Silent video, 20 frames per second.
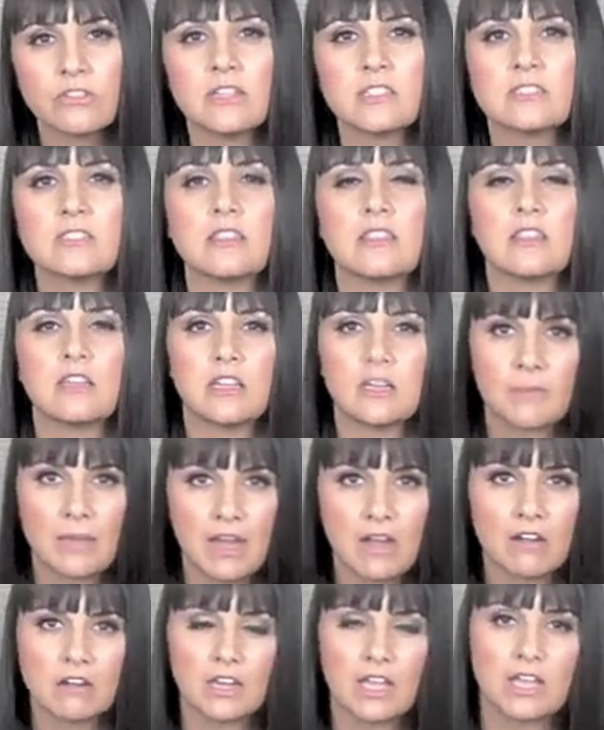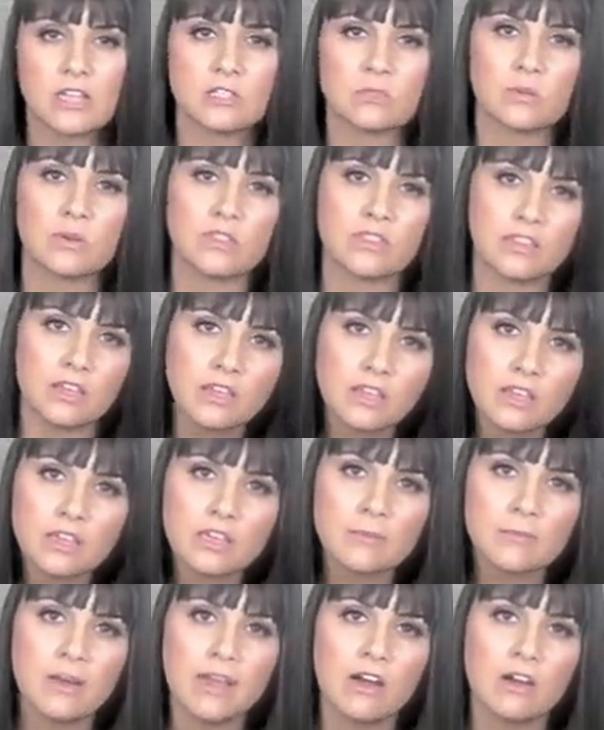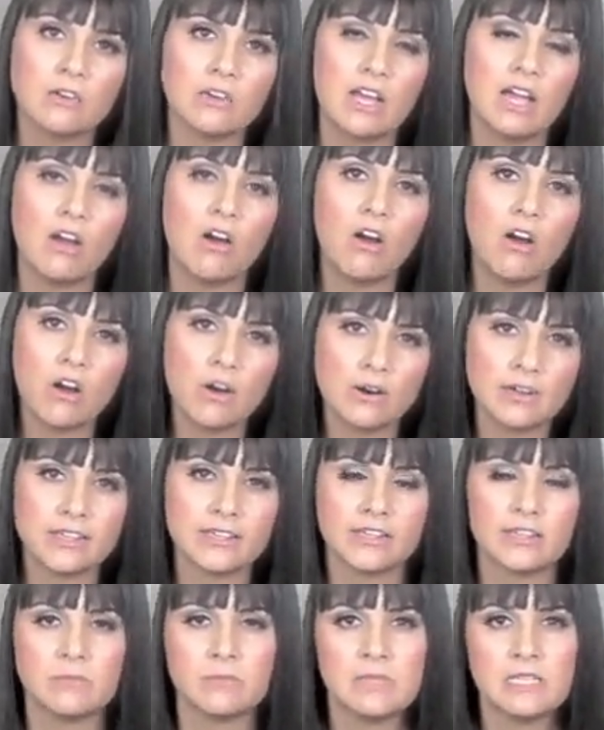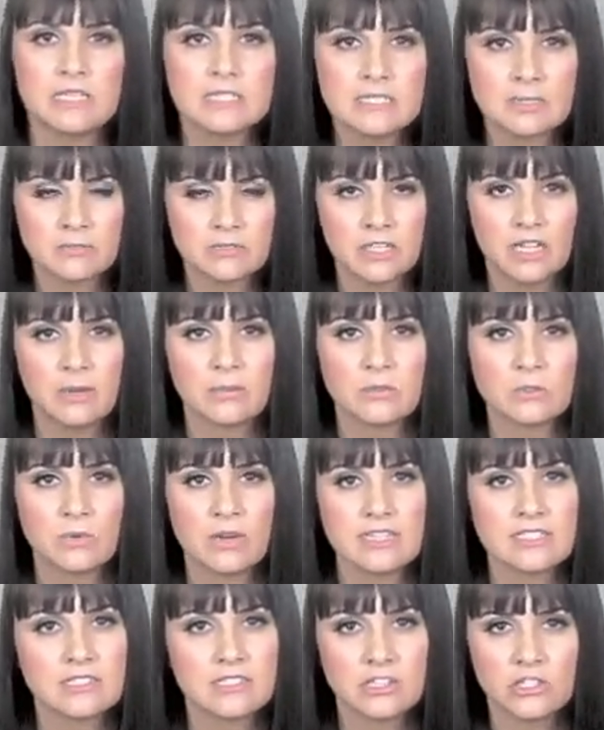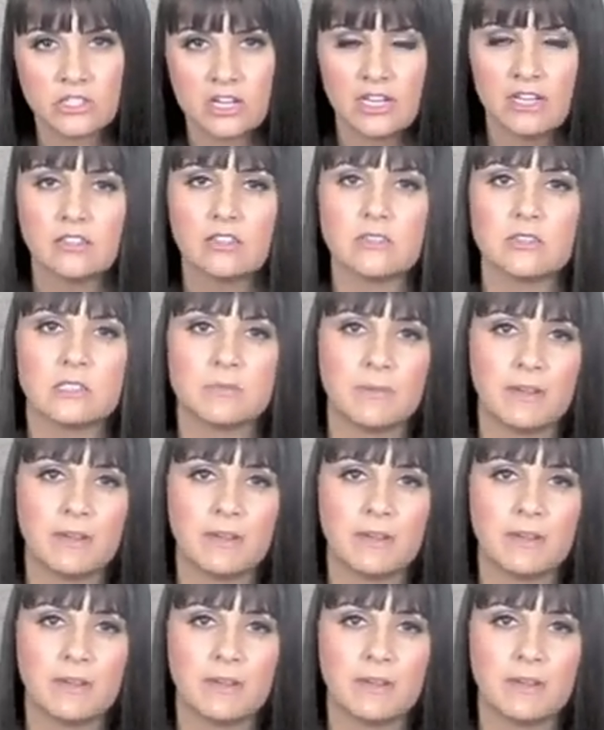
for us to think about as we're thinking about how hard it can be sometimes raising a child on the